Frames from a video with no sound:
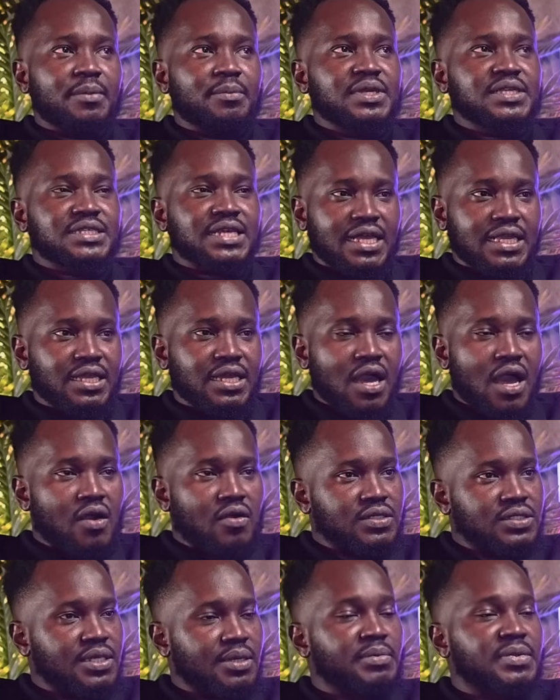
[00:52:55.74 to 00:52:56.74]
na me say
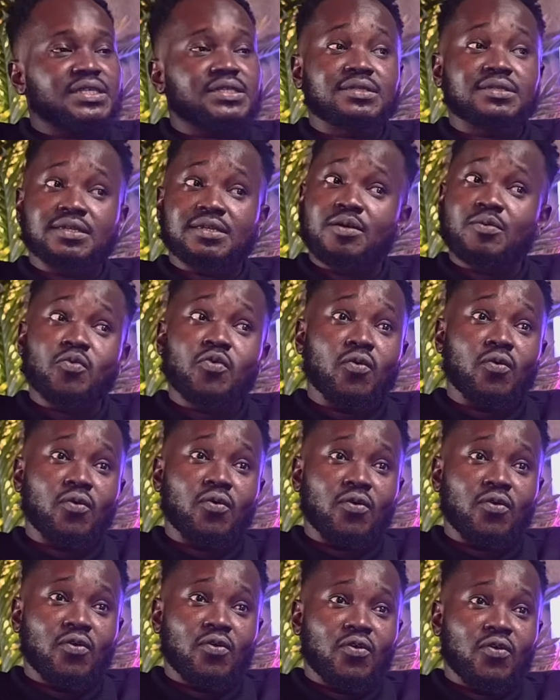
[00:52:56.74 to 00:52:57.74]
can say me sremu
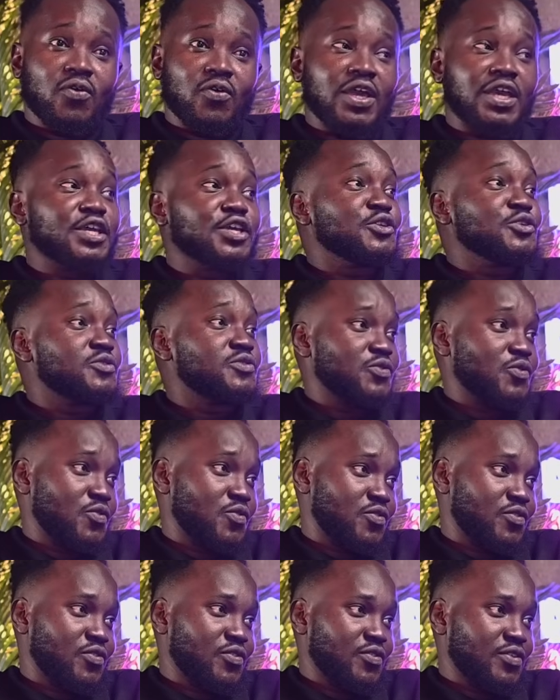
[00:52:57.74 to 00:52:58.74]
a
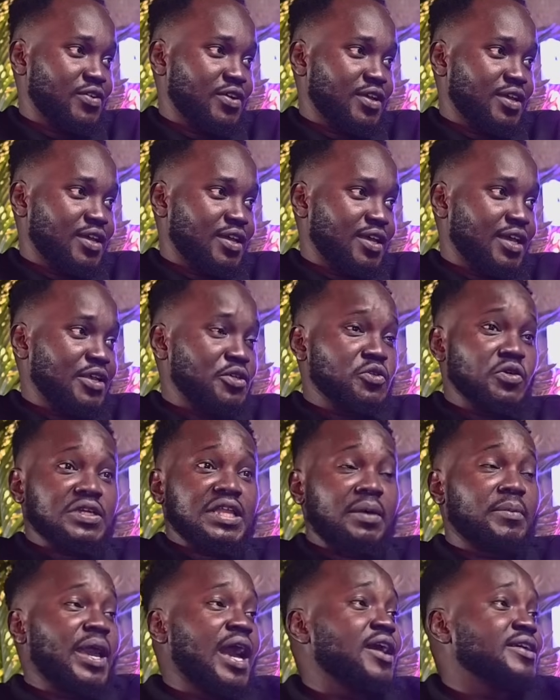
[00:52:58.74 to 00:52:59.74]
joke.
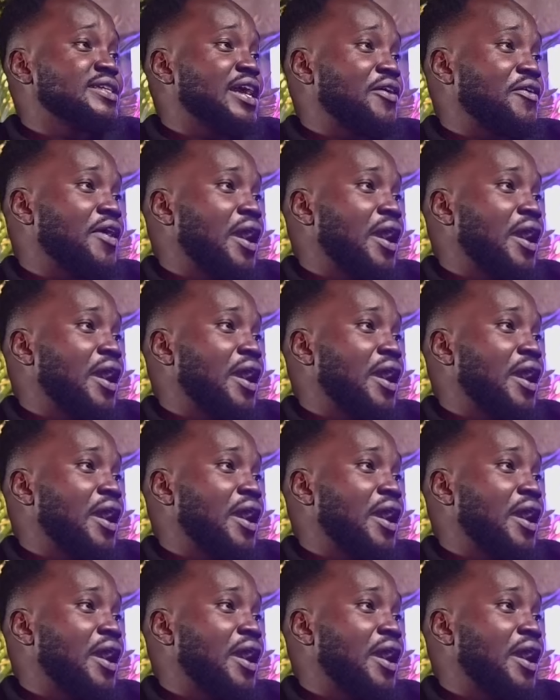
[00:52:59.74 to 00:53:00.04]
Na me house